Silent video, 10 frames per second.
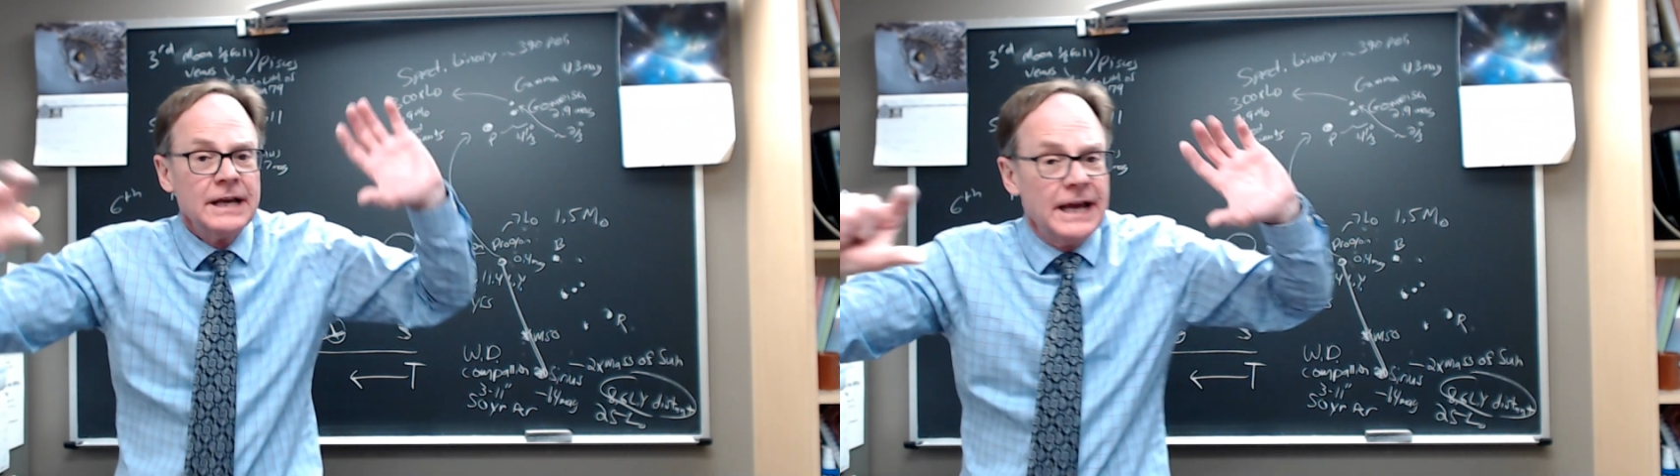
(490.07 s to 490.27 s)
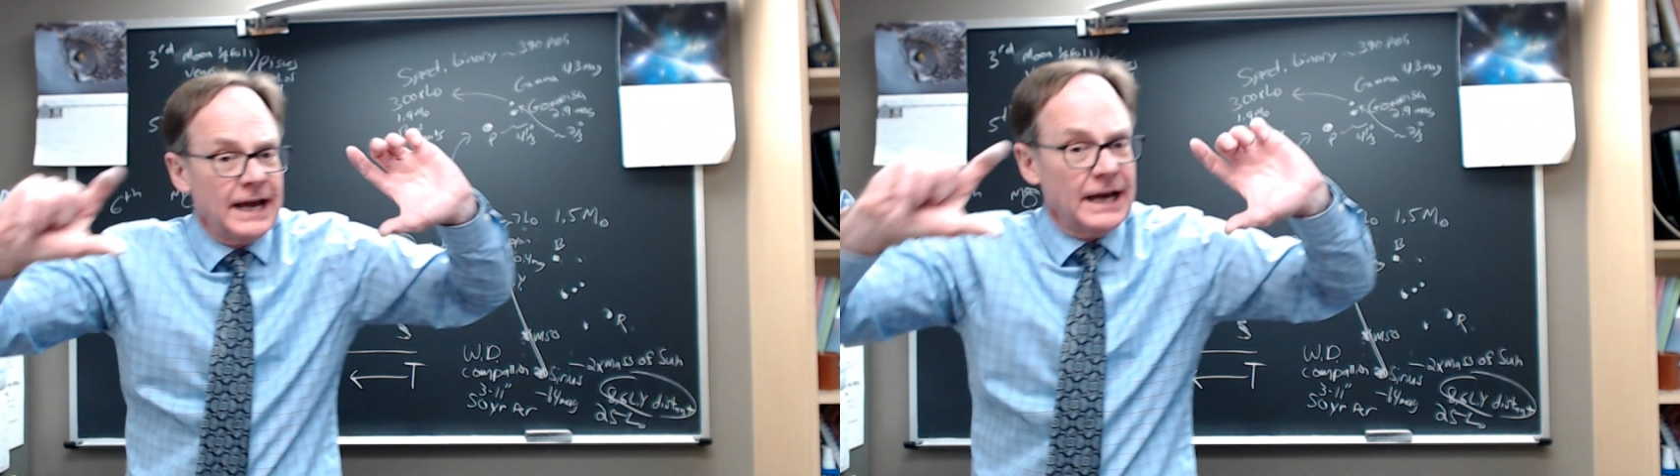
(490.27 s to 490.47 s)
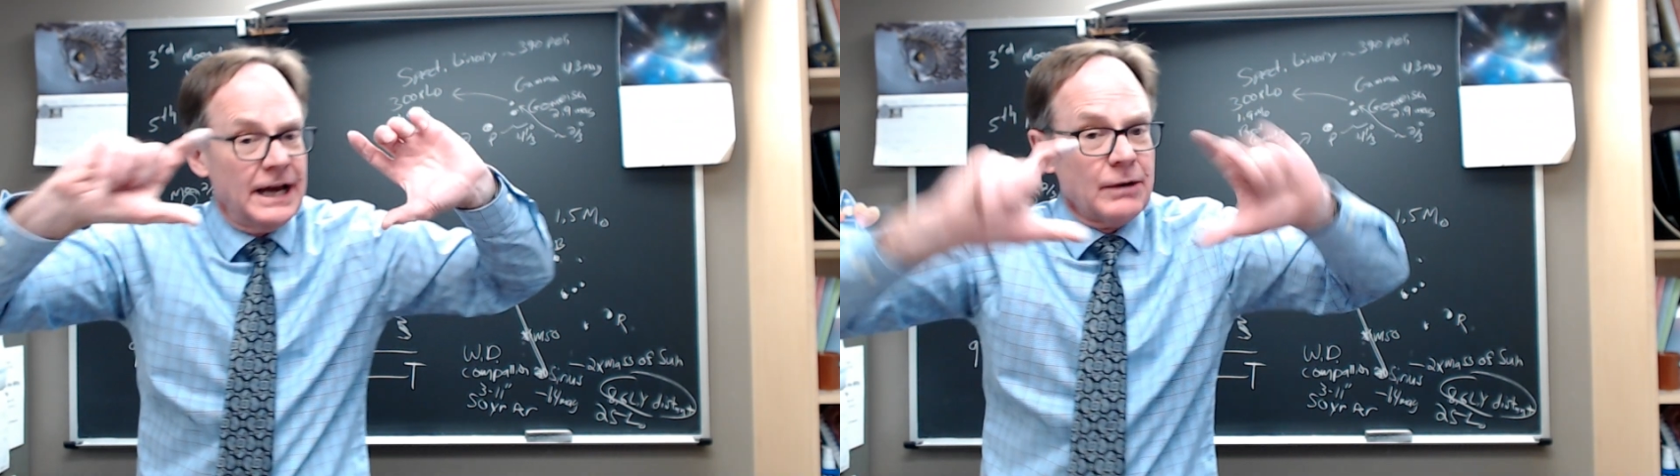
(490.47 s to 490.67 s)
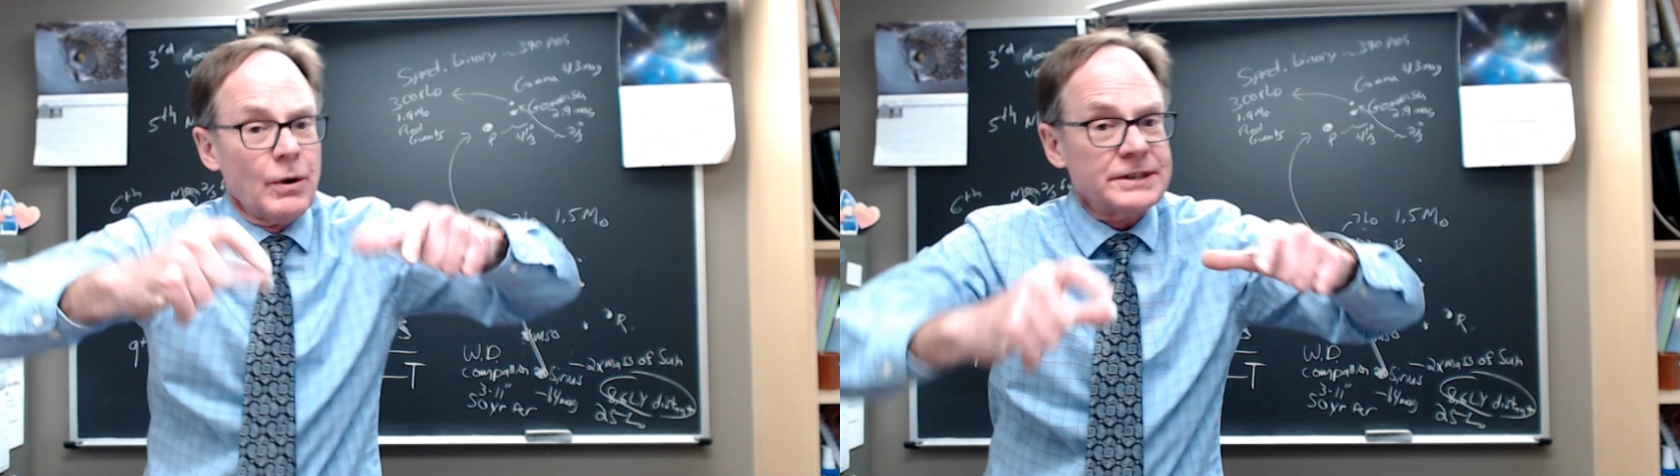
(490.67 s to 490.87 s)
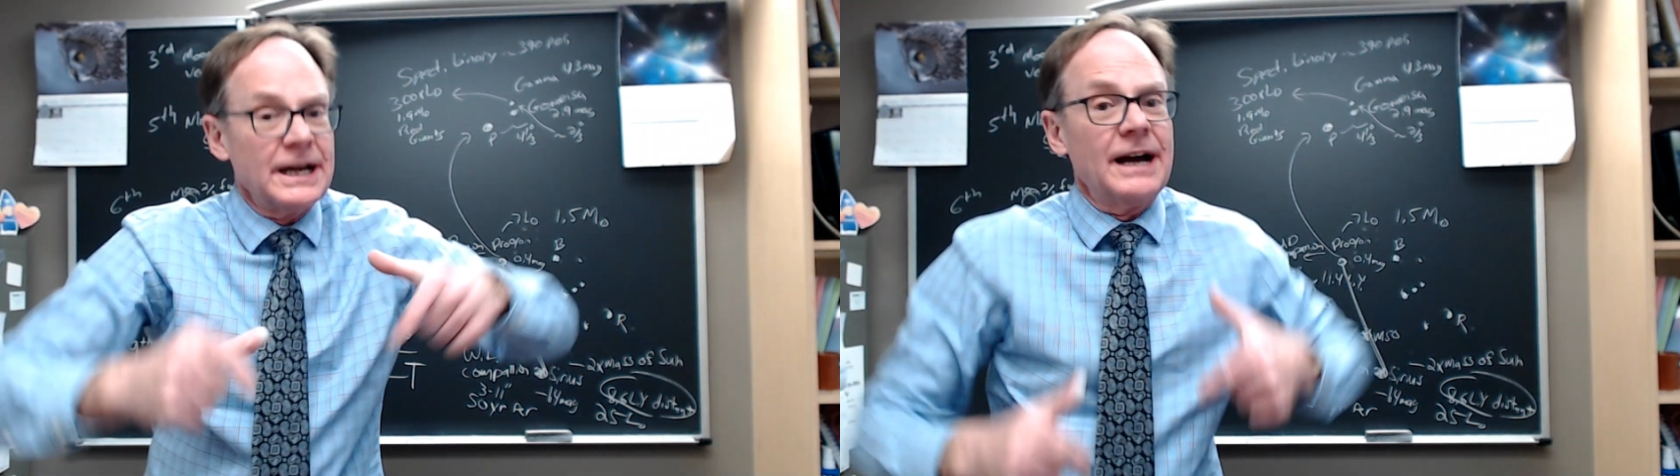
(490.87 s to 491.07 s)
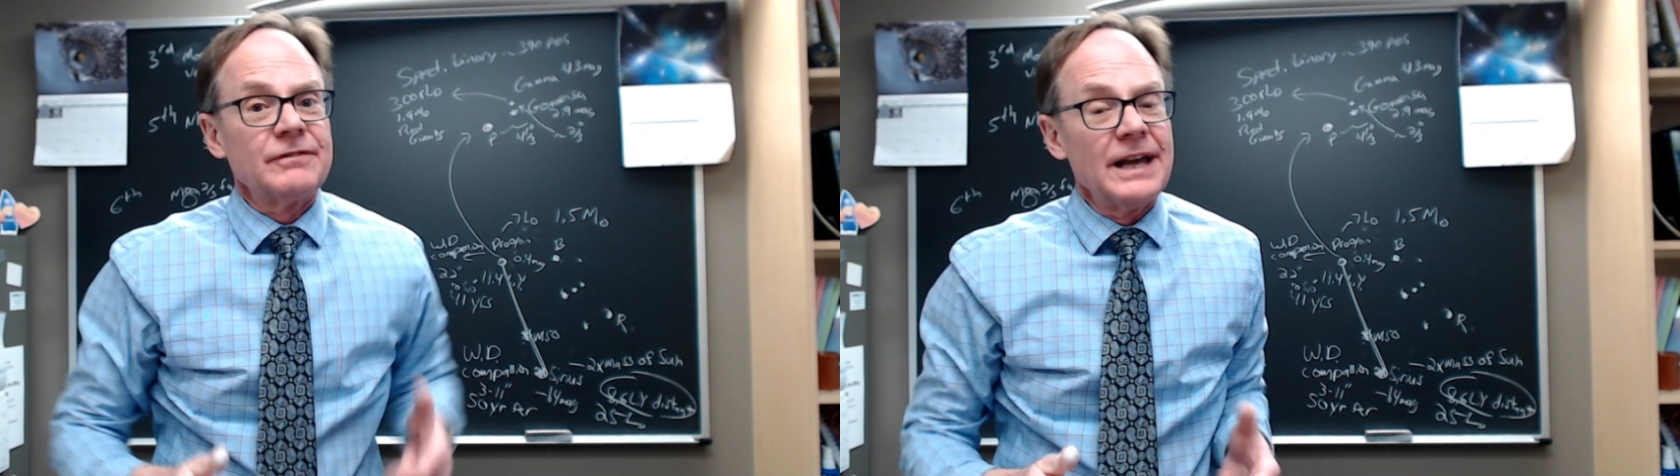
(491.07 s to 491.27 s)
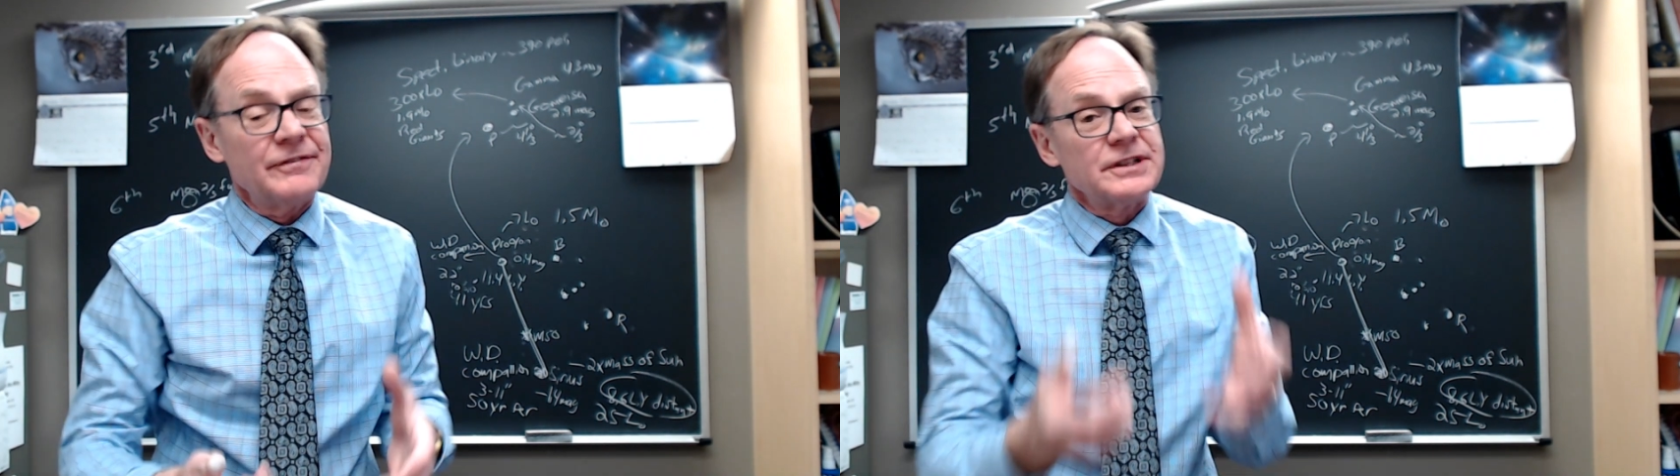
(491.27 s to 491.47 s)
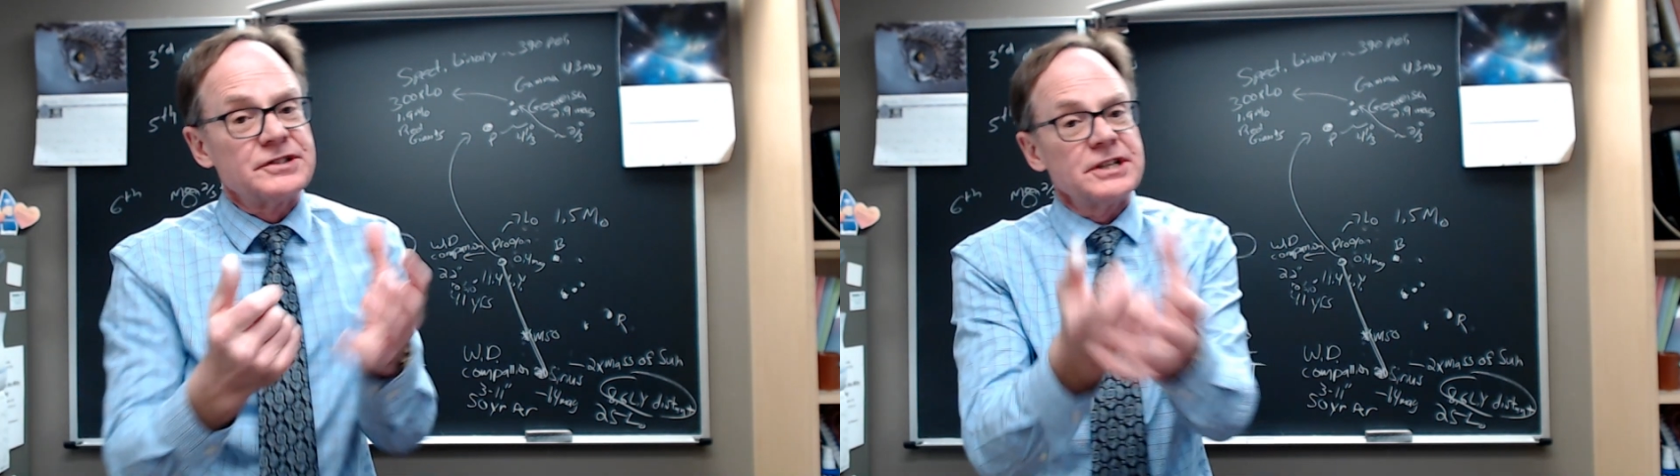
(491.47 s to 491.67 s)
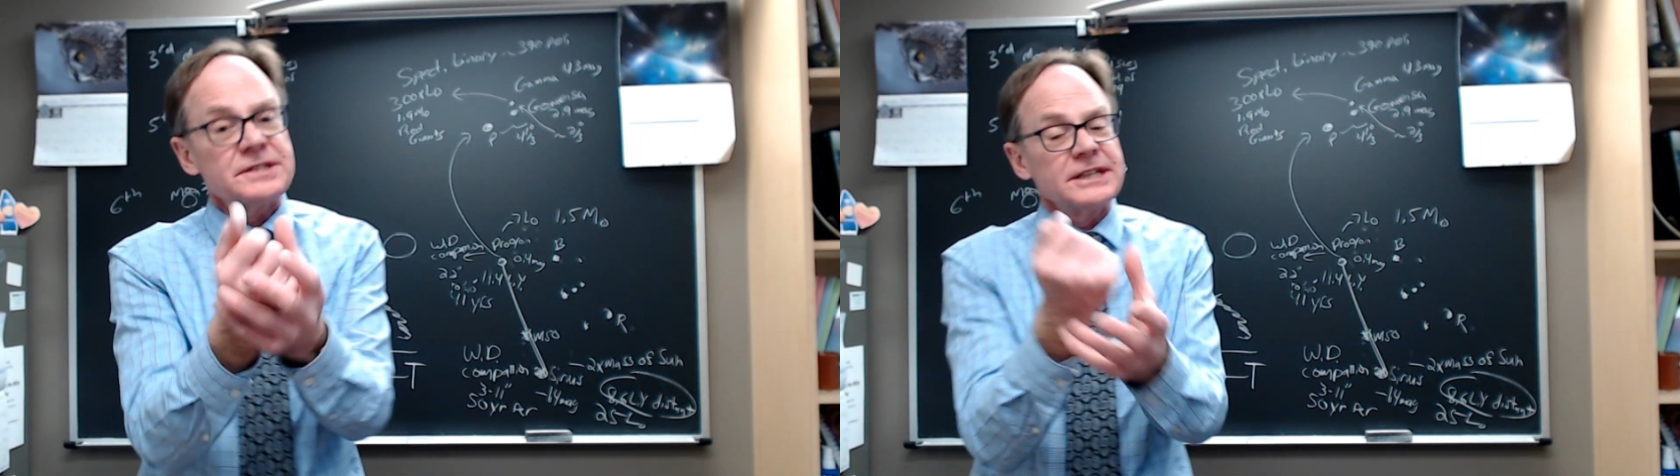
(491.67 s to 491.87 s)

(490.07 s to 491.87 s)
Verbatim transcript: and, and what they have left is just